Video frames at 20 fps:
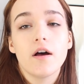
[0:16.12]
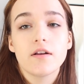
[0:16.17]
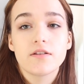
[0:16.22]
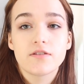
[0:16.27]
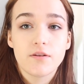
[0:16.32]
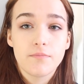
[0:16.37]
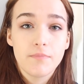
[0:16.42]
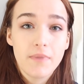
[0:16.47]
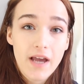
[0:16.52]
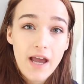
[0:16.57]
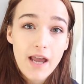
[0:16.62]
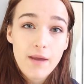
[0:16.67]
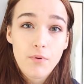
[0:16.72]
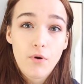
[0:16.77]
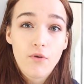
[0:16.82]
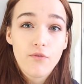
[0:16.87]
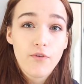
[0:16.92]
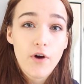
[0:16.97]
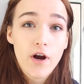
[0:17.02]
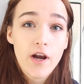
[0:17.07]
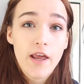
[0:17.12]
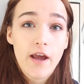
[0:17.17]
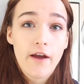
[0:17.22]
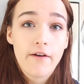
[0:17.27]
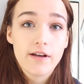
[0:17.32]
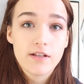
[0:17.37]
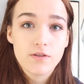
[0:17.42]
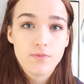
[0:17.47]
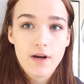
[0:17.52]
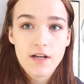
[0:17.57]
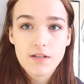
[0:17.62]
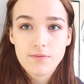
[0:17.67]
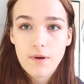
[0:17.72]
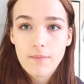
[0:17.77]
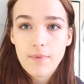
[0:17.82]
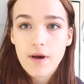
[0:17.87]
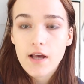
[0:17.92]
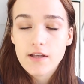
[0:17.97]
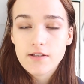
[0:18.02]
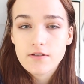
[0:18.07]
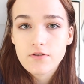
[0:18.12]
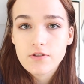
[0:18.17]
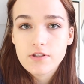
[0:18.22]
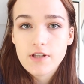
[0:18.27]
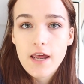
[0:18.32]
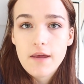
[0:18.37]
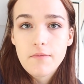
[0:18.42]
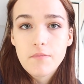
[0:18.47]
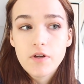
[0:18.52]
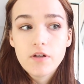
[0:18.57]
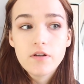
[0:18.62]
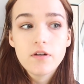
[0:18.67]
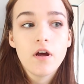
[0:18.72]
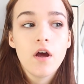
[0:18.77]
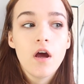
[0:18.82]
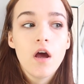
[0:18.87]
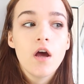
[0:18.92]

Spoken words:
submit a portfolio as well as my personal statement.